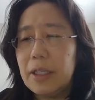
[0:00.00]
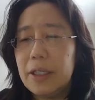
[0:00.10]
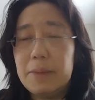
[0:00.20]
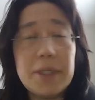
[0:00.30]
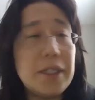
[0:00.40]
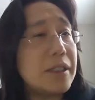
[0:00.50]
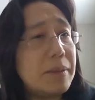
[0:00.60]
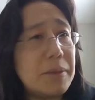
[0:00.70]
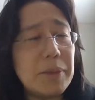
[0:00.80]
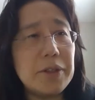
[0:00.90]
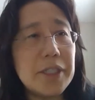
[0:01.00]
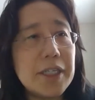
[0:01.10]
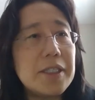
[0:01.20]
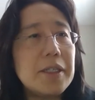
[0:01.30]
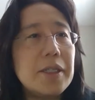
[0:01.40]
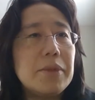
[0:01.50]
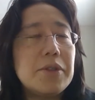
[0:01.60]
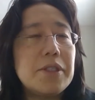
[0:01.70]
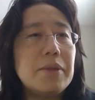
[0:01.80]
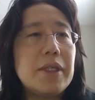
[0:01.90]
the better testing
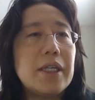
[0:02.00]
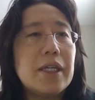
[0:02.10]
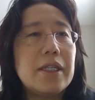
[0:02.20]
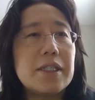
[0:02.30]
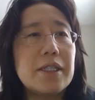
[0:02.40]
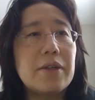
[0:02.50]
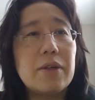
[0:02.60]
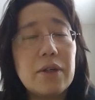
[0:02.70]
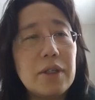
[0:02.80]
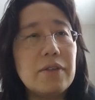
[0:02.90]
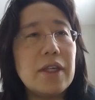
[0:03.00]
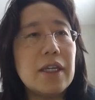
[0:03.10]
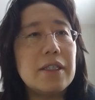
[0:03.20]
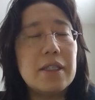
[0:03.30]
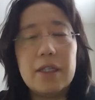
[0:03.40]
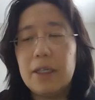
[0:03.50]
numbers that we get, et cetera, all of that